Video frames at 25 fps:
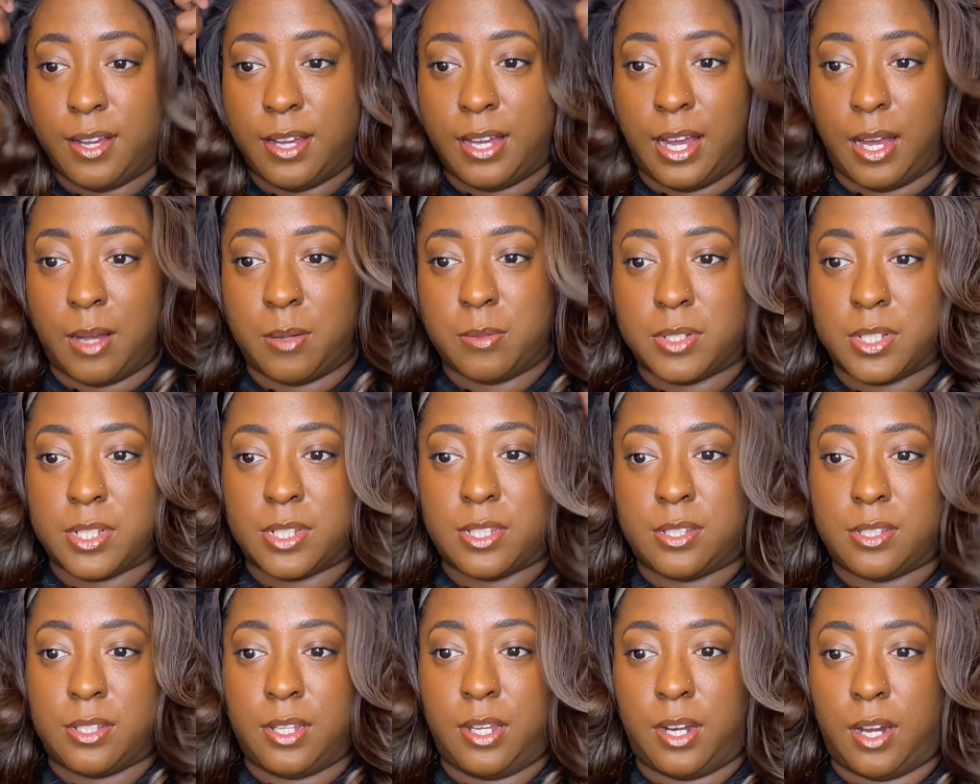I'm
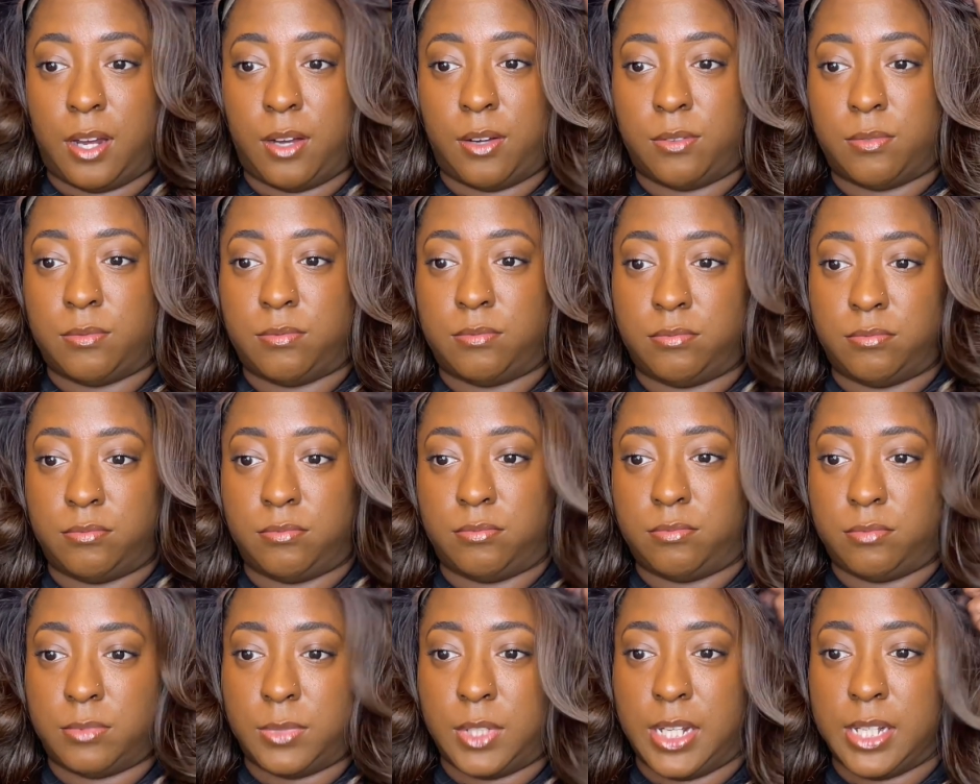just,
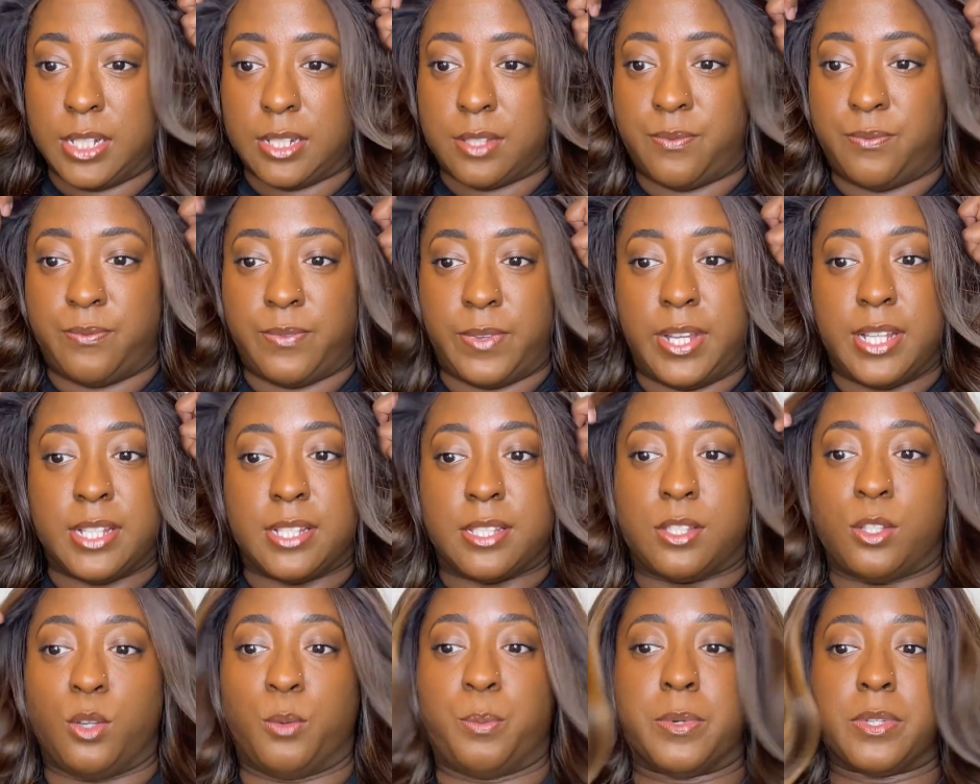
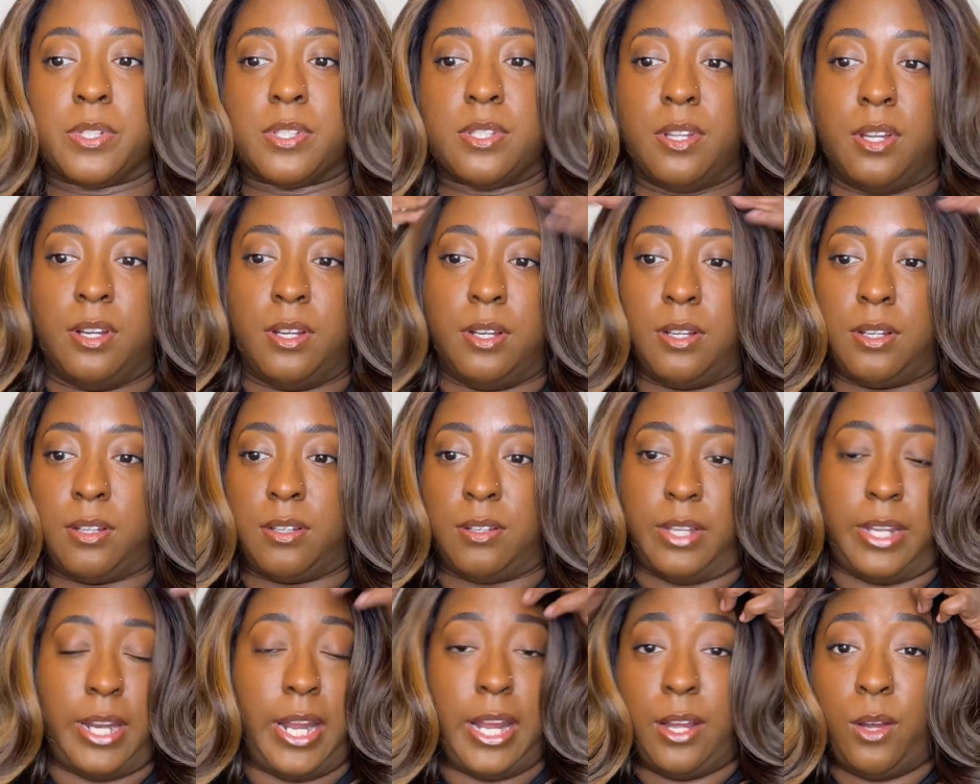it's super snug.
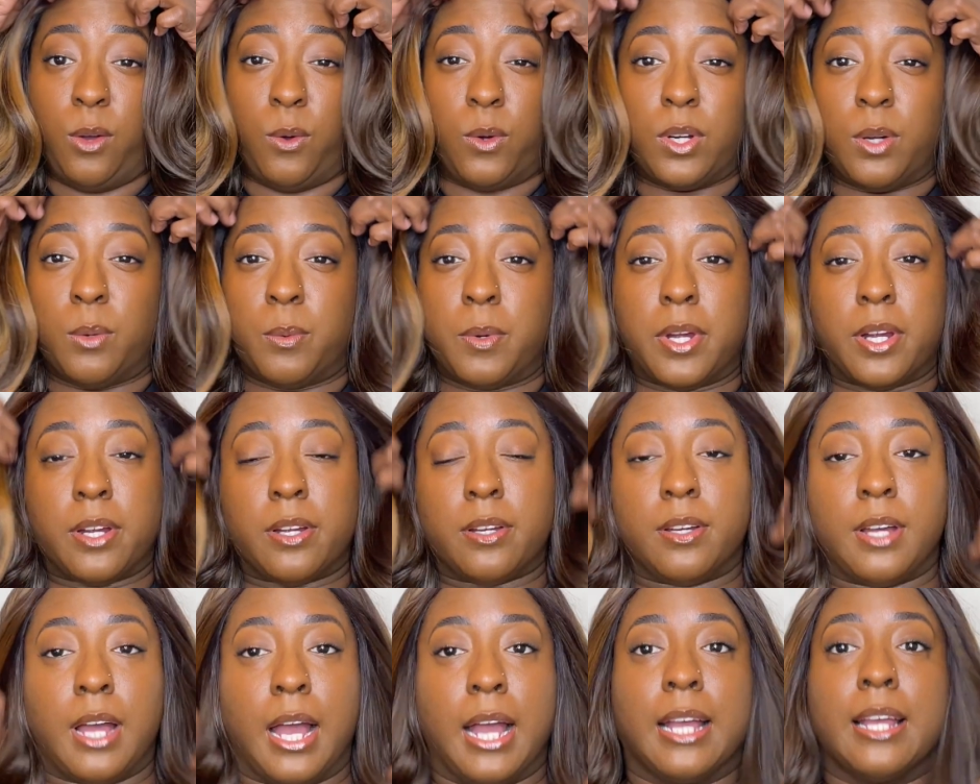It ain't going nowhere.
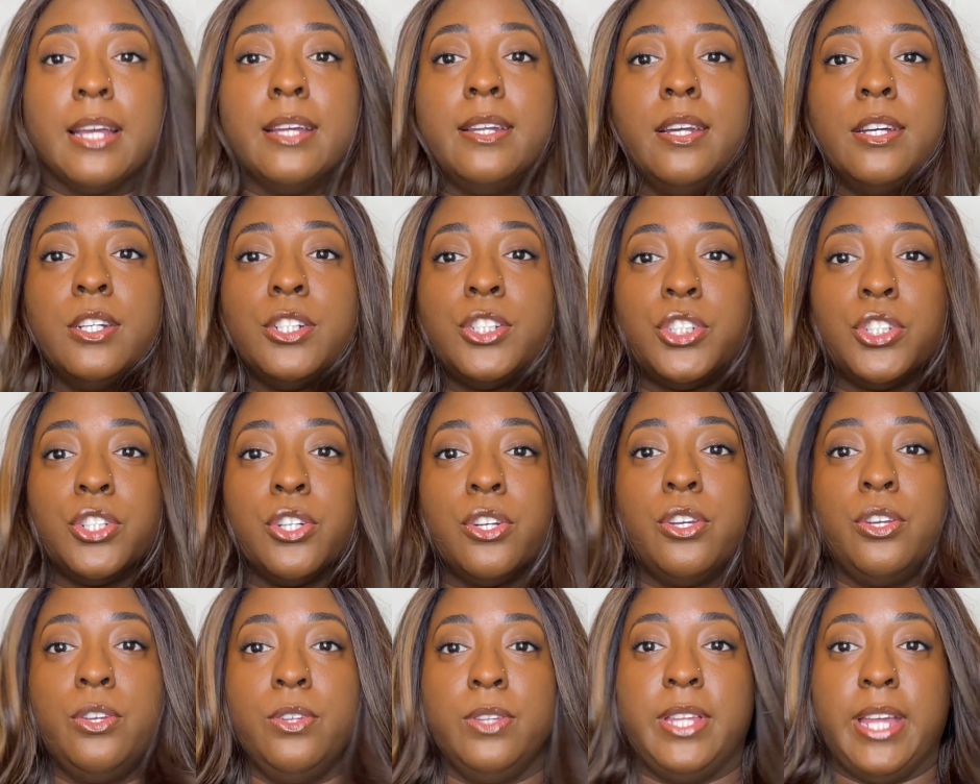I can assure
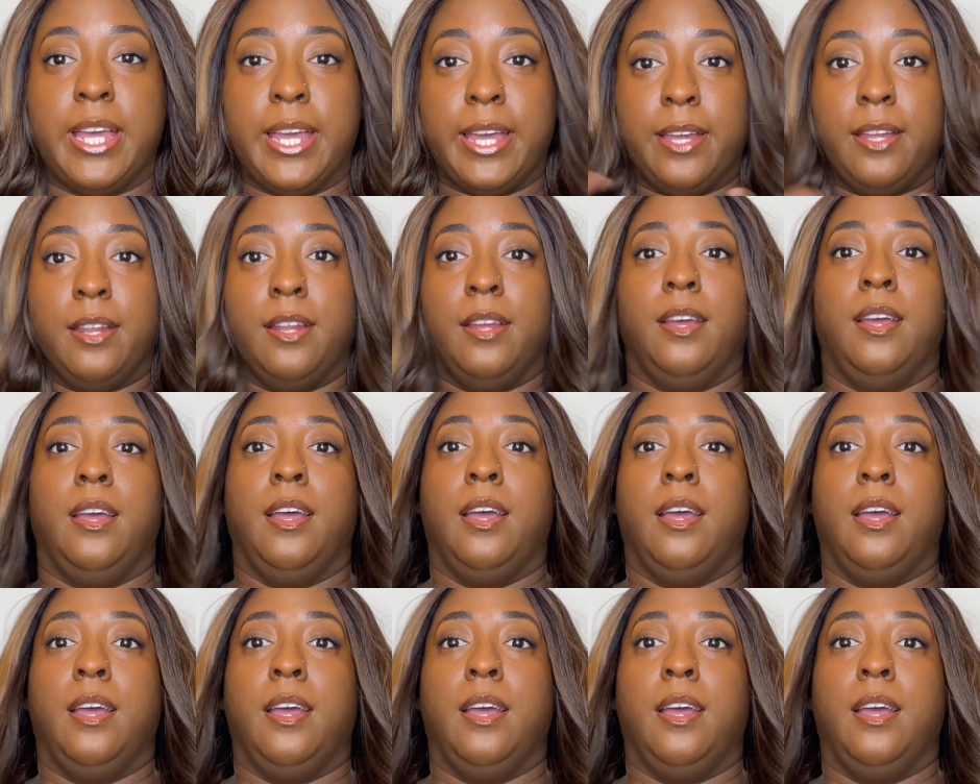you that.